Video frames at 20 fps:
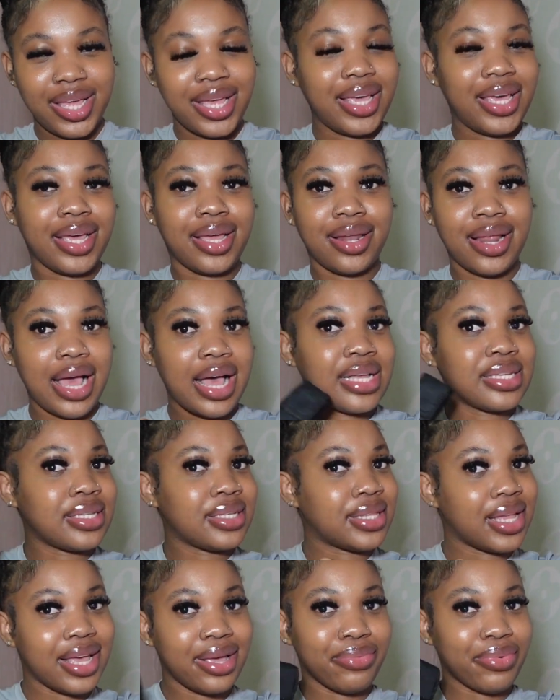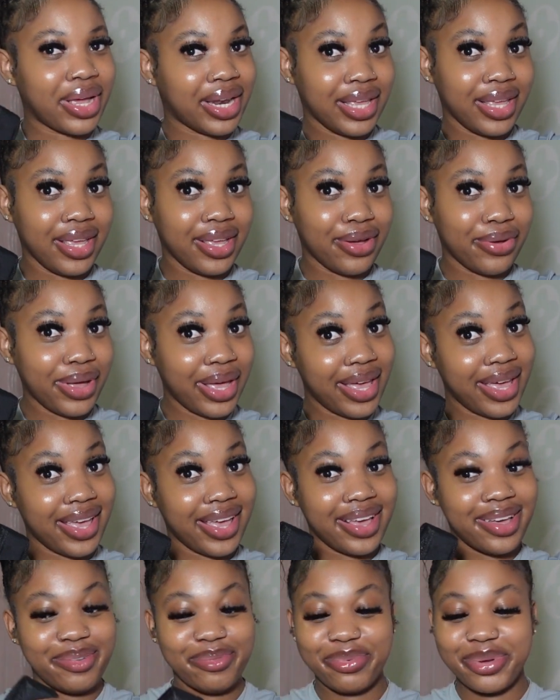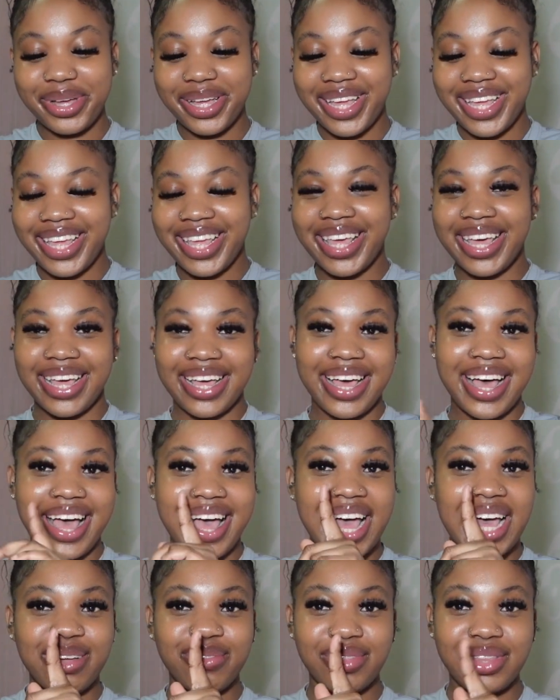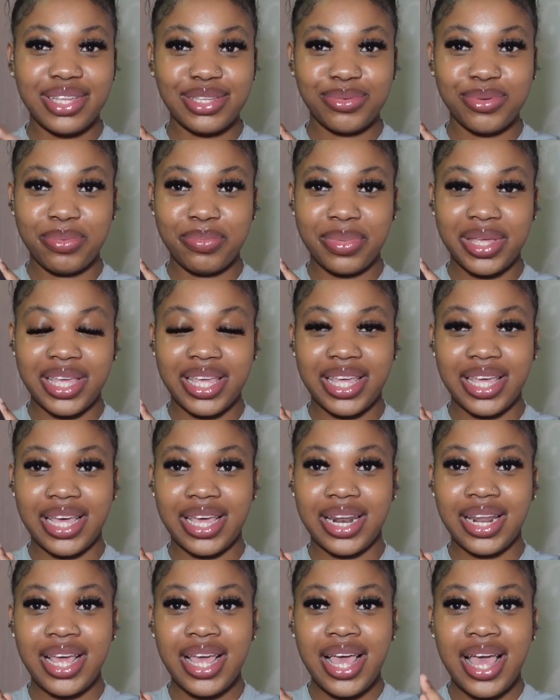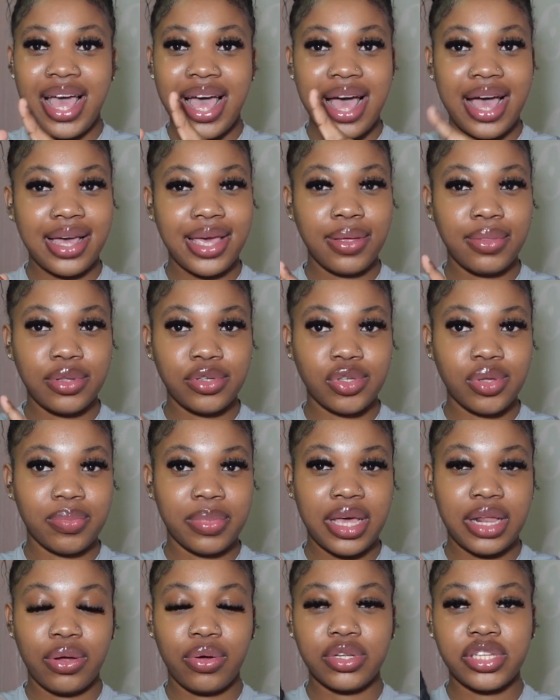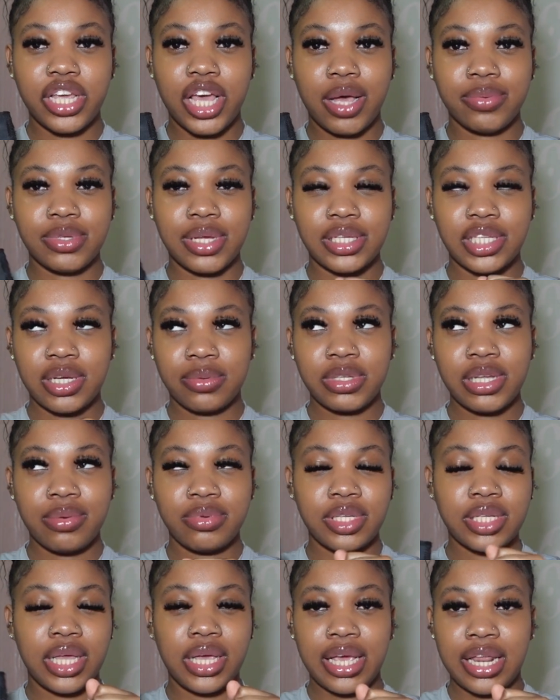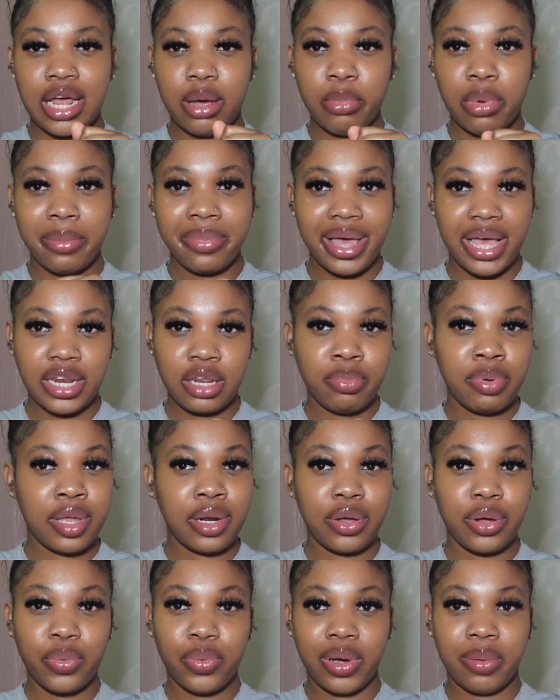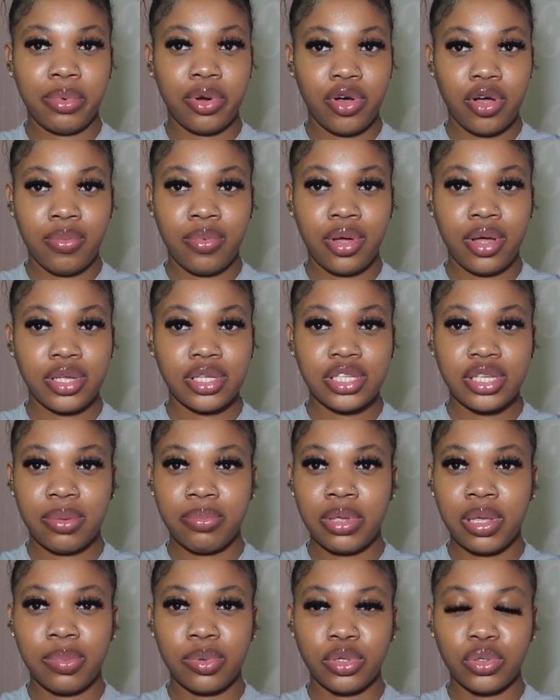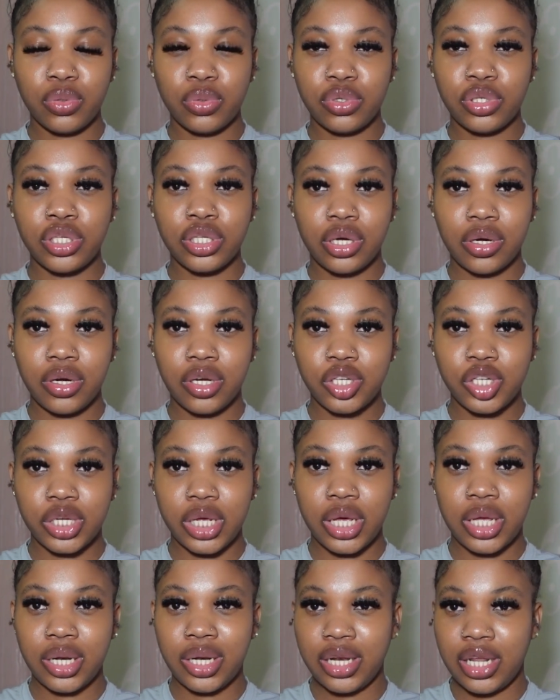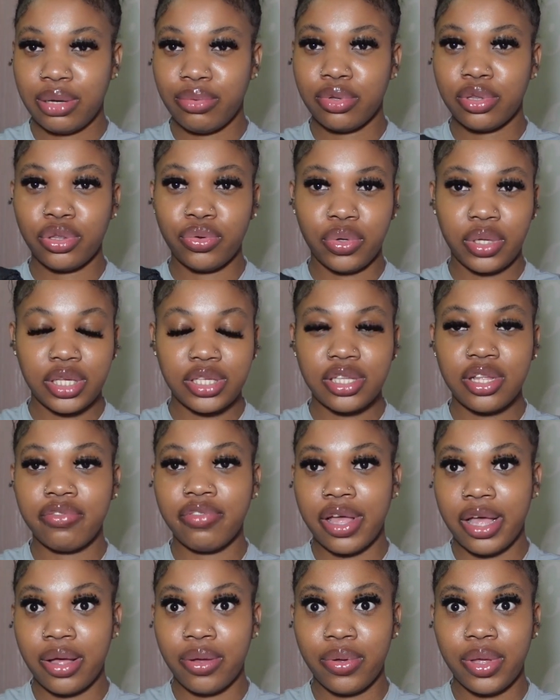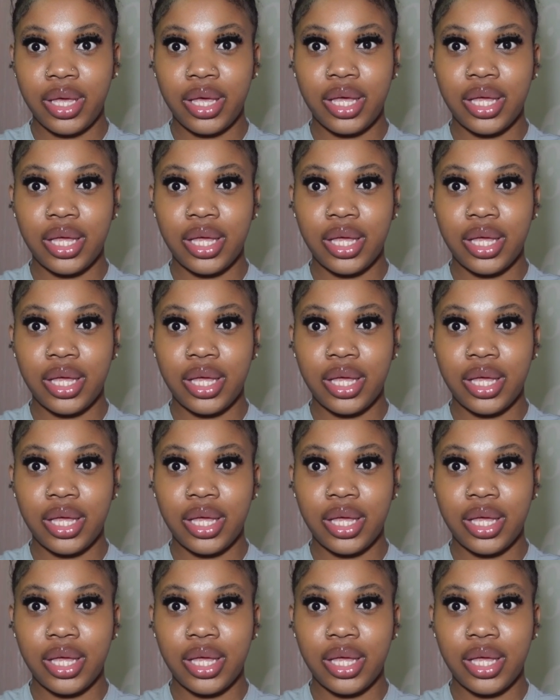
And I stay ready, okay? But yeah, I have this with me and I keep this with me at all times. I sometimes take it out of my bag depending on where I'm going because some people do surge and they will throw your stuff out.